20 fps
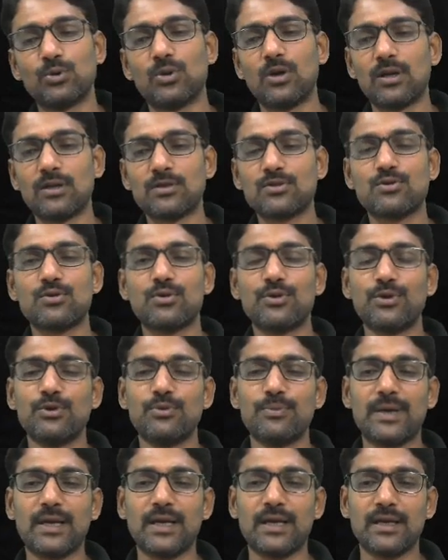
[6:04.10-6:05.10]
also you
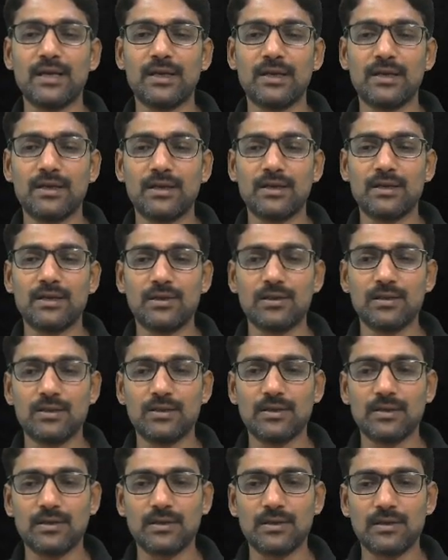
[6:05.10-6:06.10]
may
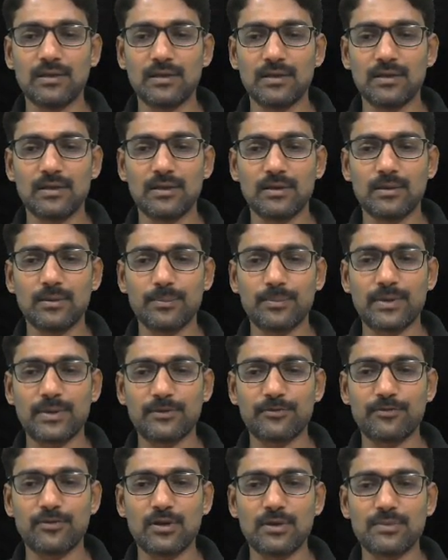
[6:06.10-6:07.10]

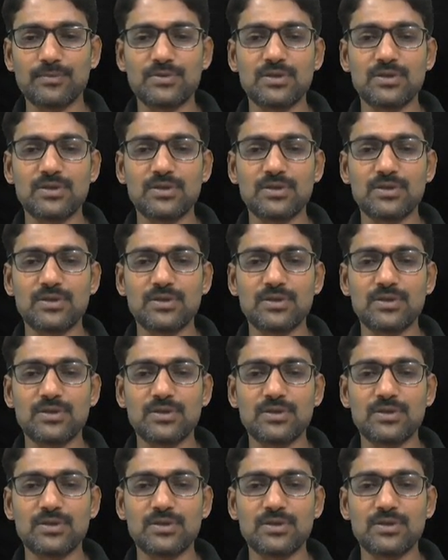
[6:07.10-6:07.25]
perform